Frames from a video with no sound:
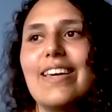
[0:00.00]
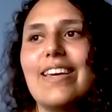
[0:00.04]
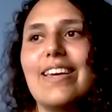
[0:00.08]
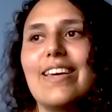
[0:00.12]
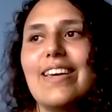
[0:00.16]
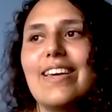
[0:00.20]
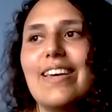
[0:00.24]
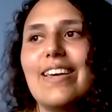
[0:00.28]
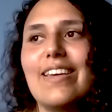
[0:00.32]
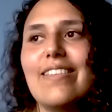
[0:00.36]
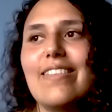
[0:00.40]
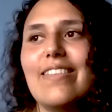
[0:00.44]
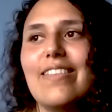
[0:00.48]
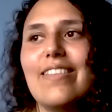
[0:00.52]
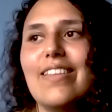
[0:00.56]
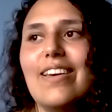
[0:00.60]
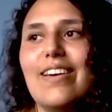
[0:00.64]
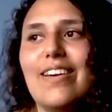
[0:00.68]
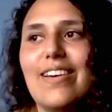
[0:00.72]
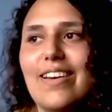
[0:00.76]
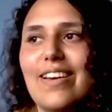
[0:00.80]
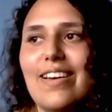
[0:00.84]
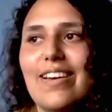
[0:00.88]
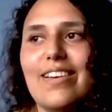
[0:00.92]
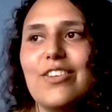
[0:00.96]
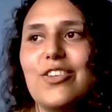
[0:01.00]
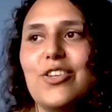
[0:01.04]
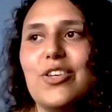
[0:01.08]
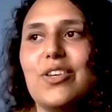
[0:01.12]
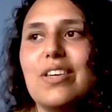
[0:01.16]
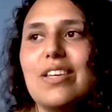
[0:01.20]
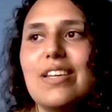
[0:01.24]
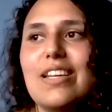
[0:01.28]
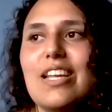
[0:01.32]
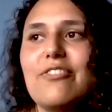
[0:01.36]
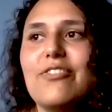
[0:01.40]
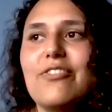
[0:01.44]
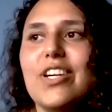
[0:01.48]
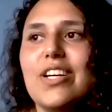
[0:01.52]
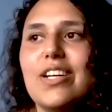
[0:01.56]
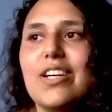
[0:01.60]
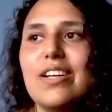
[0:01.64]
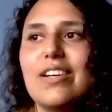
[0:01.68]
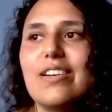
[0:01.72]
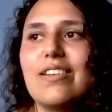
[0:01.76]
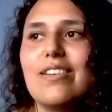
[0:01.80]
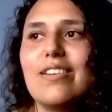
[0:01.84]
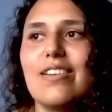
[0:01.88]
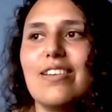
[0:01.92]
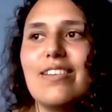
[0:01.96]
you can
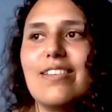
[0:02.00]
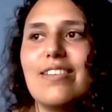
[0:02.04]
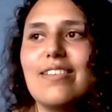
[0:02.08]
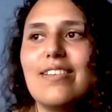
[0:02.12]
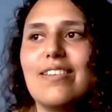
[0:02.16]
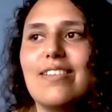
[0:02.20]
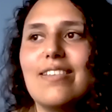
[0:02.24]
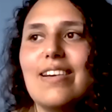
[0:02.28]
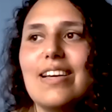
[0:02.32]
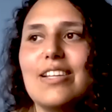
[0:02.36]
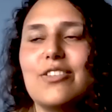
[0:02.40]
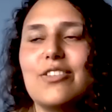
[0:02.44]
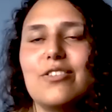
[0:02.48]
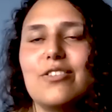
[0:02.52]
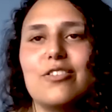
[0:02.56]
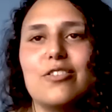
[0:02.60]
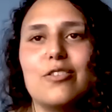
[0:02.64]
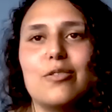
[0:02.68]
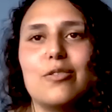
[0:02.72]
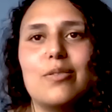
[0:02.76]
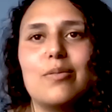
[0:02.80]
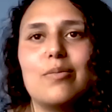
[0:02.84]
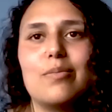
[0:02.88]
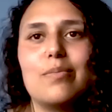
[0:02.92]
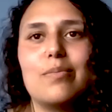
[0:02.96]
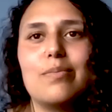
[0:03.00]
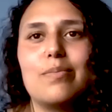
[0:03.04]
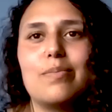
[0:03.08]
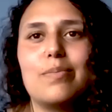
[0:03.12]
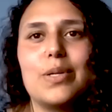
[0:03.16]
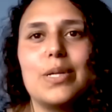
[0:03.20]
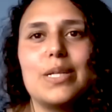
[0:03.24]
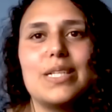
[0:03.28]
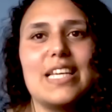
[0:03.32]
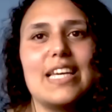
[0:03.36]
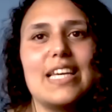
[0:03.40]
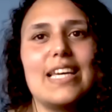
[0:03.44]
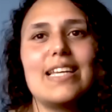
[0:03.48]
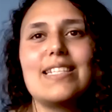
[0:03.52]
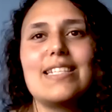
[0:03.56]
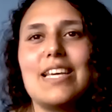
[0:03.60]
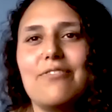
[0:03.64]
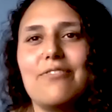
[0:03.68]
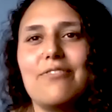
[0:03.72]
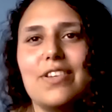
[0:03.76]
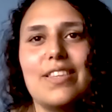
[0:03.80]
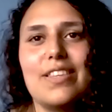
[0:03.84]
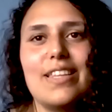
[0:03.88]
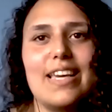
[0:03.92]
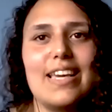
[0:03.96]
never, I don't know, predict
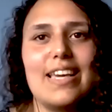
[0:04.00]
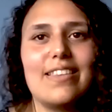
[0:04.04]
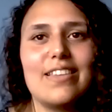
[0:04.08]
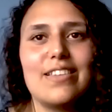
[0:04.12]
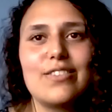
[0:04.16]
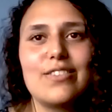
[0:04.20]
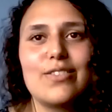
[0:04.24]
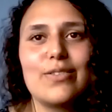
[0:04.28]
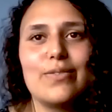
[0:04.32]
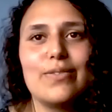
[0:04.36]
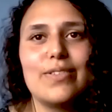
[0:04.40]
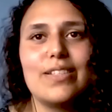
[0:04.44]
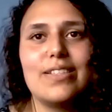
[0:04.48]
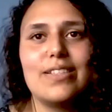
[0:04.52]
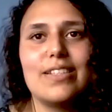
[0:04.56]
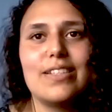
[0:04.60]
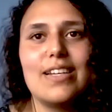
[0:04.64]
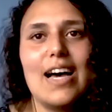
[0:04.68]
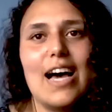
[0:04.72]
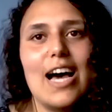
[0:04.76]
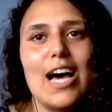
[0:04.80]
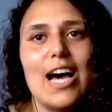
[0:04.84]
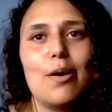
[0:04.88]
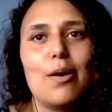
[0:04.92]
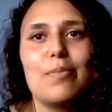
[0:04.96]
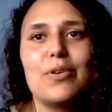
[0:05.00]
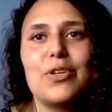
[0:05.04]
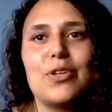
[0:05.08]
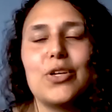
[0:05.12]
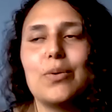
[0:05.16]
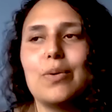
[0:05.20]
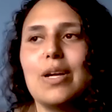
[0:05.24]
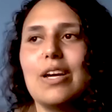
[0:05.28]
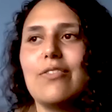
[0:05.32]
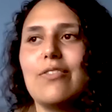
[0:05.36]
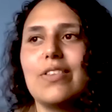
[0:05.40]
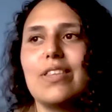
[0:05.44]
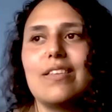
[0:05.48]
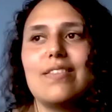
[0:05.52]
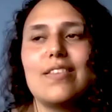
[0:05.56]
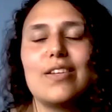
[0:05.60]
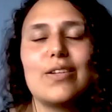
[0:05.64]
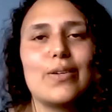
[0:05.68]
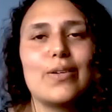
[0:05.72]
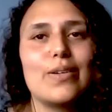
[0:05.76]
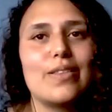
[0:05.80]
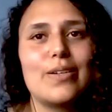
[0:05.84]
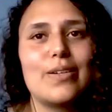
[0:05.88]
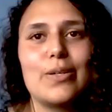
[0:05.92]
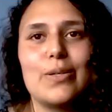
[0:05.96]
everything that's going to happen or everything
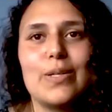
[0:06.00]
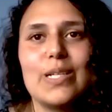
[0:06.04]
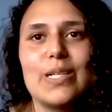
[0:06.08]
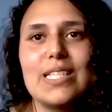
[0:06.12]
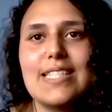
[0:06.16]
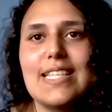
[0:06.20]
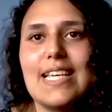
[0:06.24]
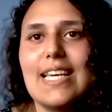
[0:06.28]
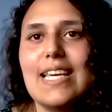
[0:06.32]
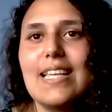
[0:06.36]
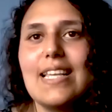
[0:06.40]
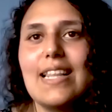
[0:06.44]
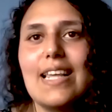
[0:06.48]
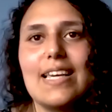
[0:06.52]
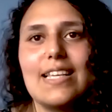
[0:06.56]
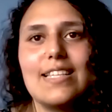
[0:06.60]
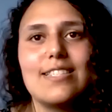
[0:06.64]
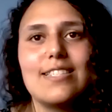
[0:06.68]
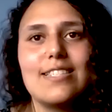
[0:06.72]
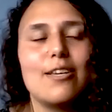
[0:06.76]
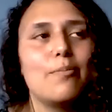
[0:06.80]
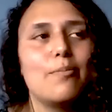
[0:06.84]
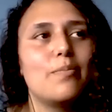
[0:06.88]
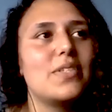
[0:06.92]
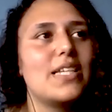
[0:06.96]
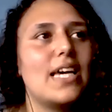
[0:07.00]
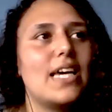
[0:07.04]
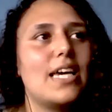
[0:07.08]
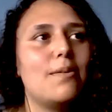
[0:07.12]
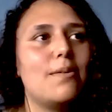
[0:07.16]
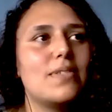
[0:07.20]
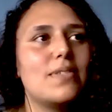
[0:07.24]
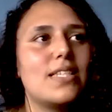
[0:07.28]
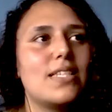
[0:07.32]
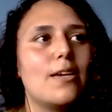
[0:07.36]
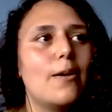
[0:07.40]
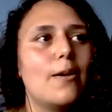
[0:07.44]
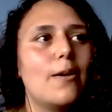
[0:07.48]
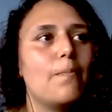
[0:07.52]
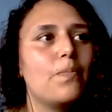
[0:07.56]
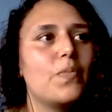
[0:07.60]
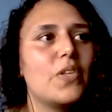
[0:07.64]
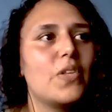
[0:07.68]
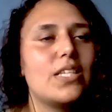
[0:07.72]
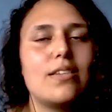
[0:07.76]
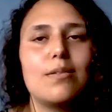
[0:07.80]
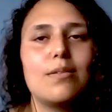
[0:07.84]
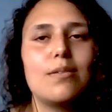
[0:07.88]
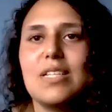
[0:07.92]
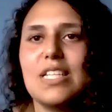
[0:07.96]
that they're going to say. Like sometimes
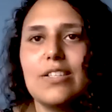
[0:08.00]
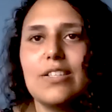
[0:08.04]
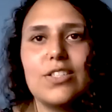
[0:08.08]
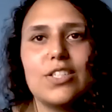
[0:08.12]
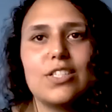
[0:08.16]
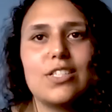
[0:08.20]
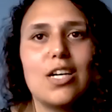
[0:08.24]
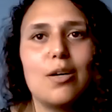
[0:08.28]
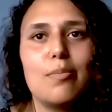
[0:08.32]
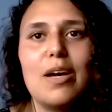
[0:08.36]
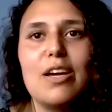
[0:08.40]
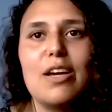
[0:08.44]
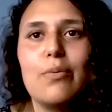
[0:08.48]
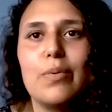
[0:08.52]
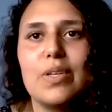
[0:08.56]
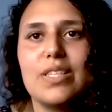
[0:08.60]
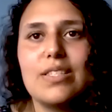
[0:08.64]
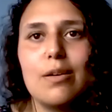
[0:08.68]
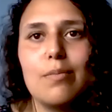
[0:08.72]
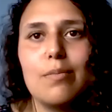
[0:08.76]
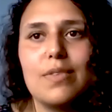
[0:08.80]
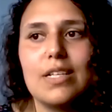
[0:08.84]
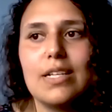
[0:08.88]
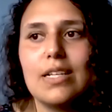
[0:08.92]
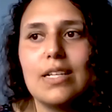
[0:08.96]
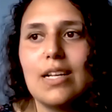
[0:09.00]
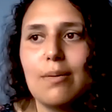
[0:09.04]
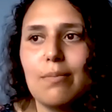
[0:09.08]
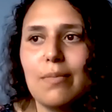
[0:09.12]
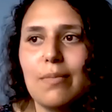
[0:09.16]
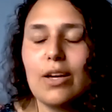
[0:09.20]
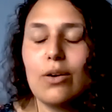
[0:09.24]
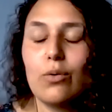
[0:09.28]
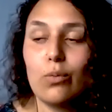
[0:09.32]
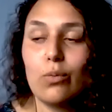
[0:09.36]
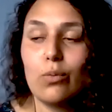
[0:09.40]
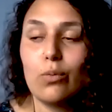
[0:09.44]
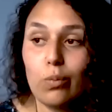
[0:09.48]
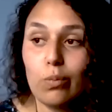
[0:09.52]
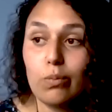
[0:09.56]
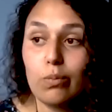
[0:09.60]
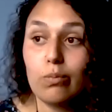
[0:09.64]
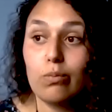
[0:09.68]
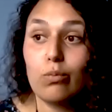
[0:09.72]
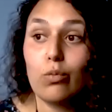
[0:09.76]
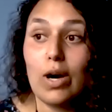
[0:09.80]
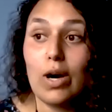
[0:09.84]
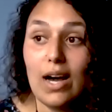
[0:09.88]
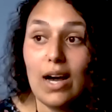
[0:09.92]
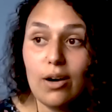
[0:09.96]
somebody will just come out with something and I'm like,
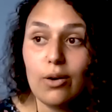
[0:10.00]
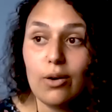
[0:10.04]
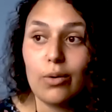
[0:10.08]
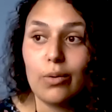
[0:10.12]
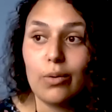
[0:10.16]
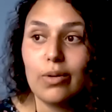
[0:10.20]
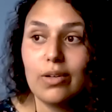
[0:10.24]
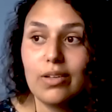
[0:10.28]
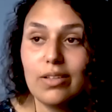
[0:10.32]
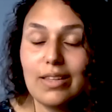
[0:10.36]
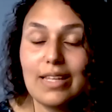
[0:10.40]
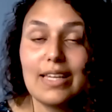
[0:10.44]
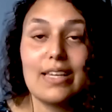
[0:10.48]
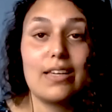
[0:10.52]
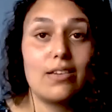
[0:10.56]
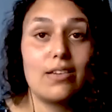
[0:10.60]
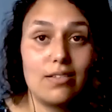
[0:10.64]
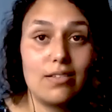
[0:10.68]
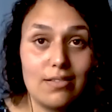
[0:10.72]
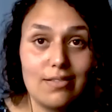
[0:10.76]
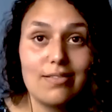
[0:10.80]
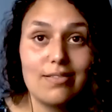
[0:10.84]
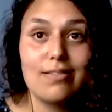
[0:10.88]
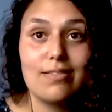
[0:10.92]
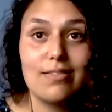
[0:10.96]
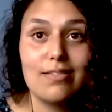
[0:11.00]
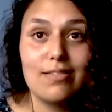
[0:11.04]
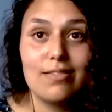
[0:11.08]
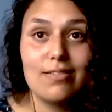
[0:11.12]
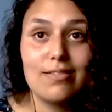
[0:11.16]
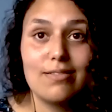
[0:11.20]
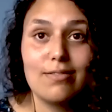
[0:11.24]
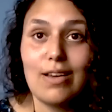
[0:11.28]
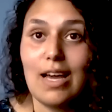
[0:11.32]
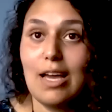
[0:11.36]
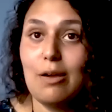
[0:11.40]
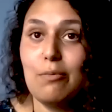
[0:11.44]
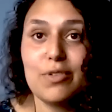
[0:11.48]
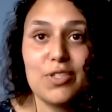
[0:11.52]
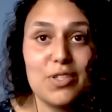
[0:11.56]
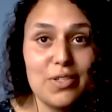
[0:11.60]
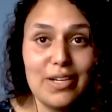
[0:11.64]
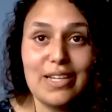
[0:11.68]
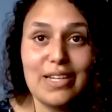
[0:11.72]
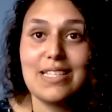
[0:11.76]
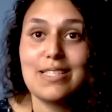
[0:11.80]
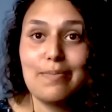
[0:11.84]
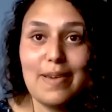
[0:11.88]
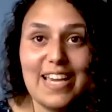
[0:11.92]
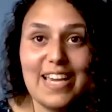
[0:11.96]
wow, like I was
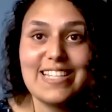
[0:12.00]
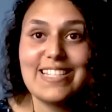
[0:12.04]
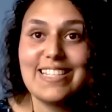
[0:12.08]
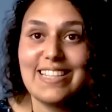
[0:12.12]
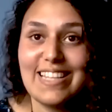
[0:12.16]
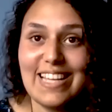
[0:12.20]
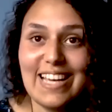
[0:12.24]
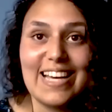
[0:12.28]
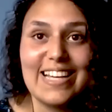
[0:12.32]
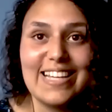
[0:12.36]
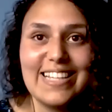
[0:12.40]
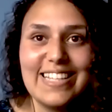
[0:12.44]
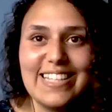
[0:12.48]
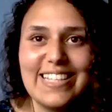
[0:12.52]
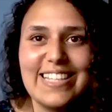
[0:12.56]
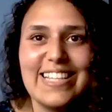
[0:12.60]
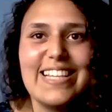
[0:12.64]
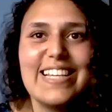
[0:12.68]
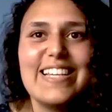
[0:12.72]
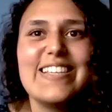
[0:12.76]
not expecting that.